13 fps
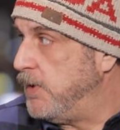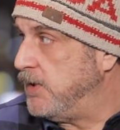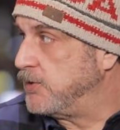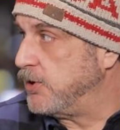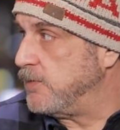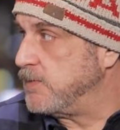
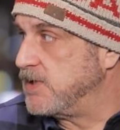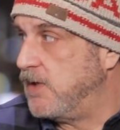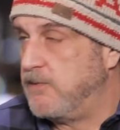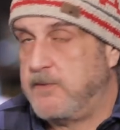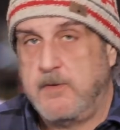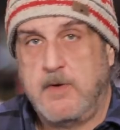In terms
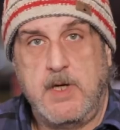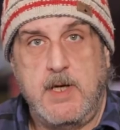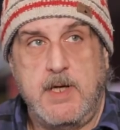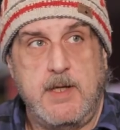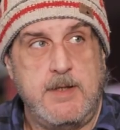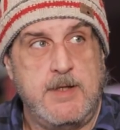of,
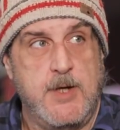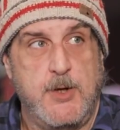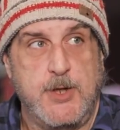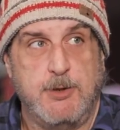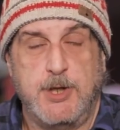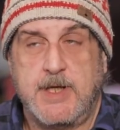you know,
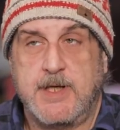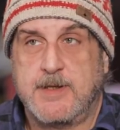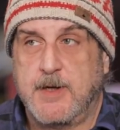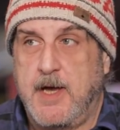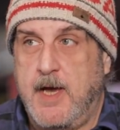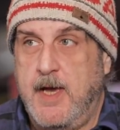you look at
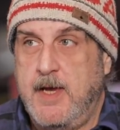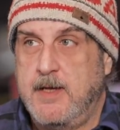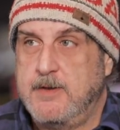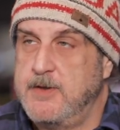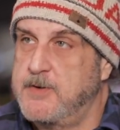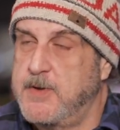the guy
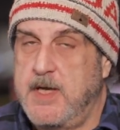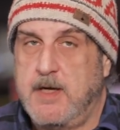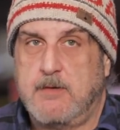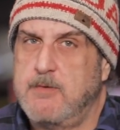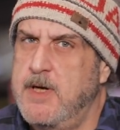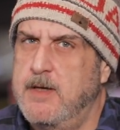and you
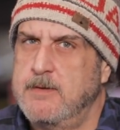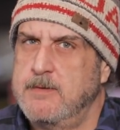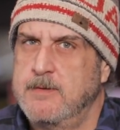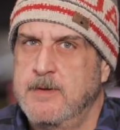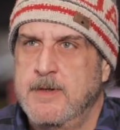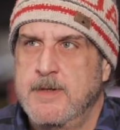think,
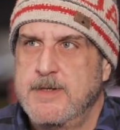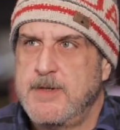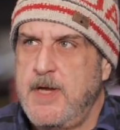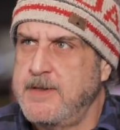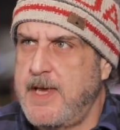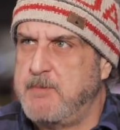well,
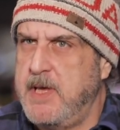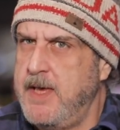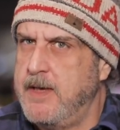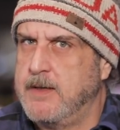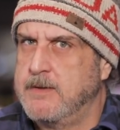he's not that big.